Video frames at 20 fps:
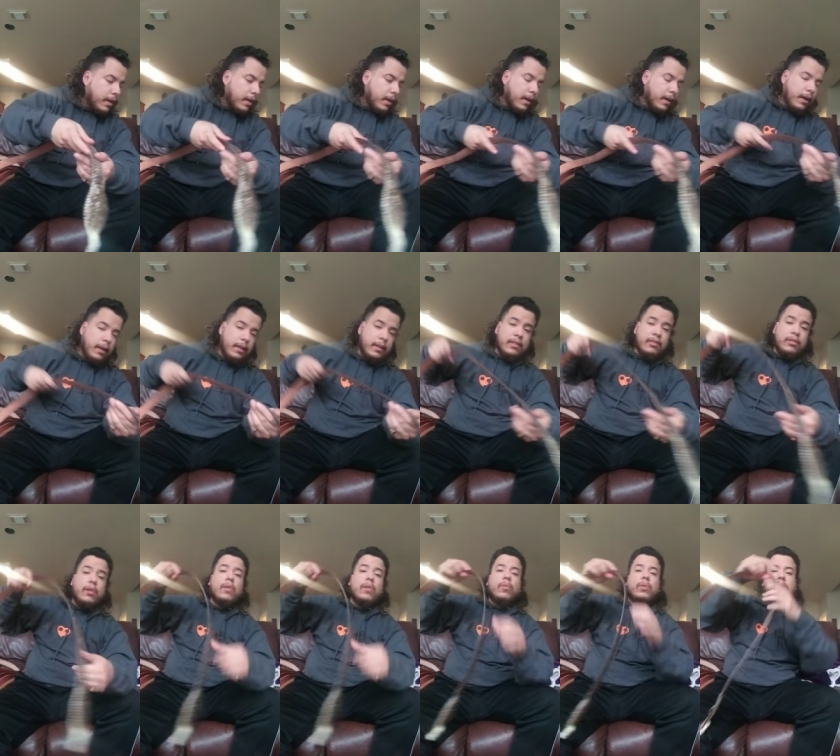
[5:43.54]
Uh, these
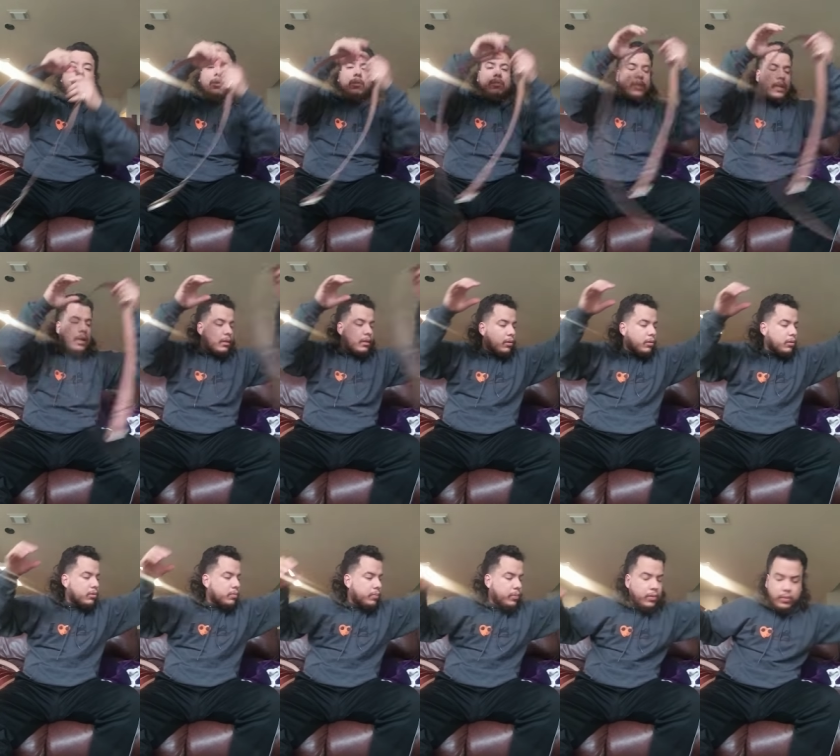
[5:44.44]
go with the Los
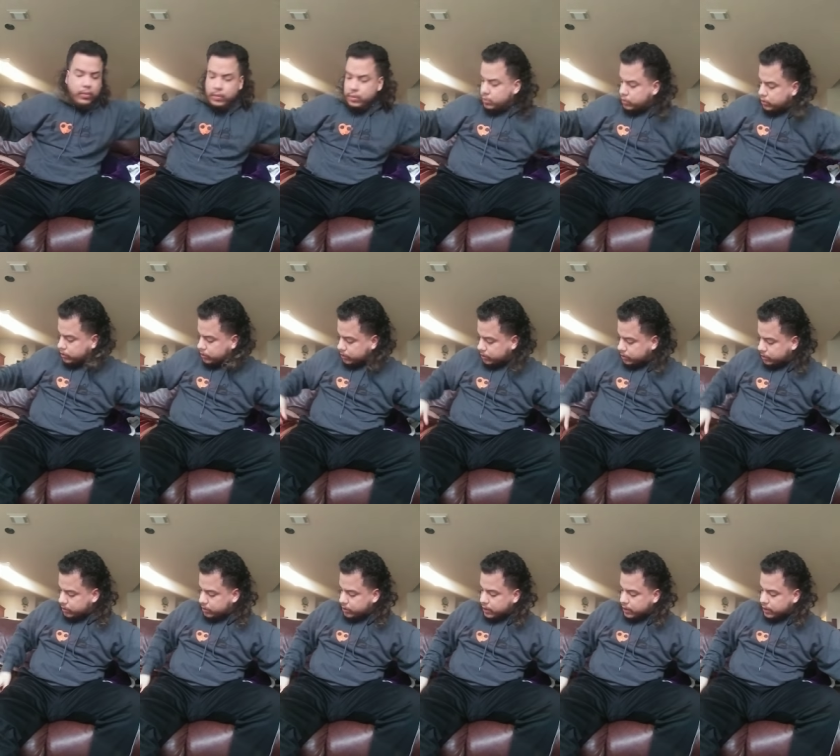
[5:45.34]
Altos boots.